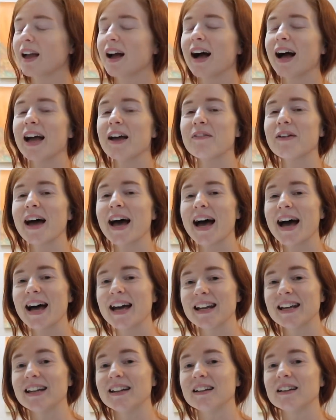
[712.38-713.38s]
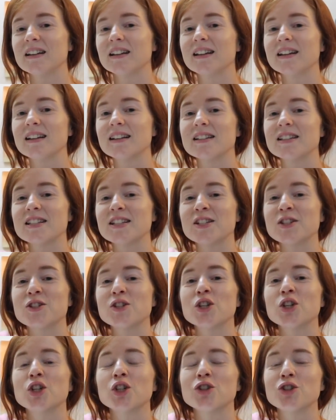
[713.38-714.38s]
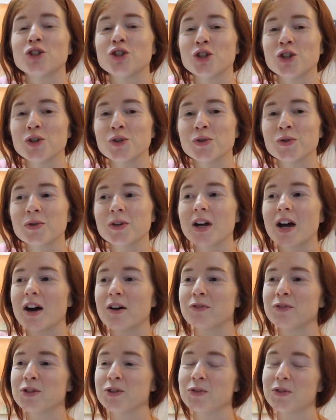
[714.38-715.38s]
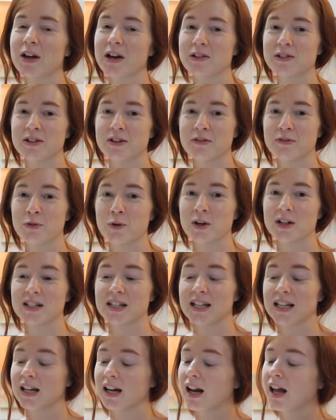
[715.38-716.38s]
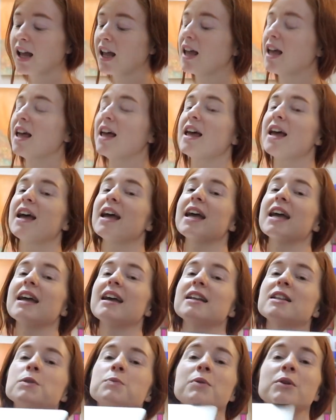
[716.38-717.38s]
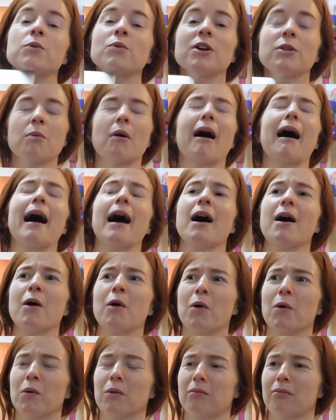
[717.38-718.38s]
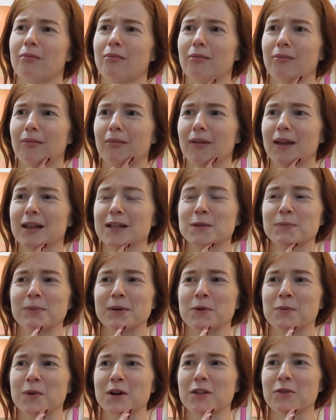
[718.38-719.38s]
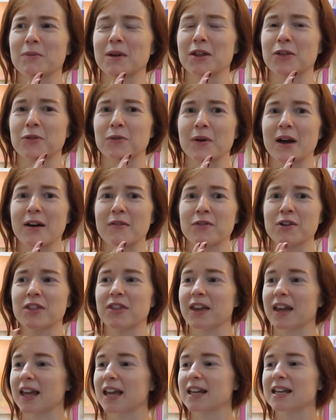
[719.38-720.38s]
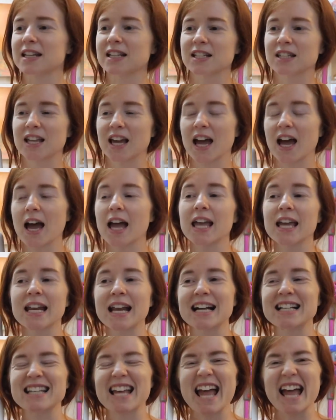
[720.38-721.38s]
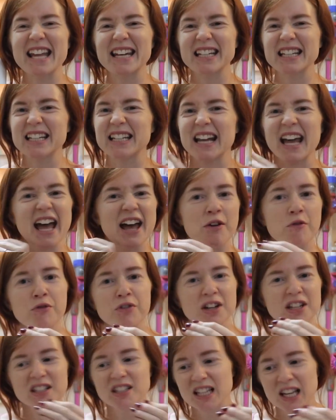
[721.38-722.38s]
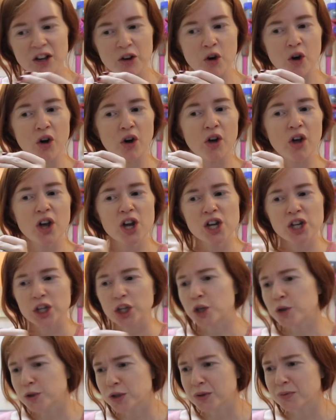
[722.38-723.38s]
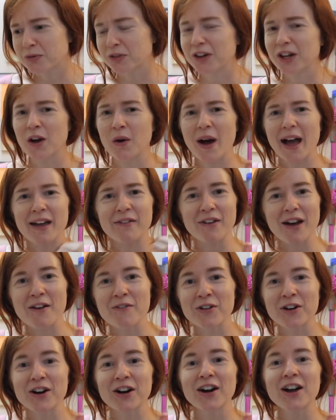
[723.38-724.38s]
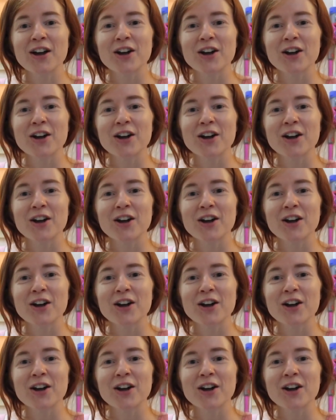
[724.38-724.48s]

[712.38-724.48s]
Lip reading: I have had it since June of 2014. It's been with, ow, it's been with me through everything. It has edited every single YouTube video I have ever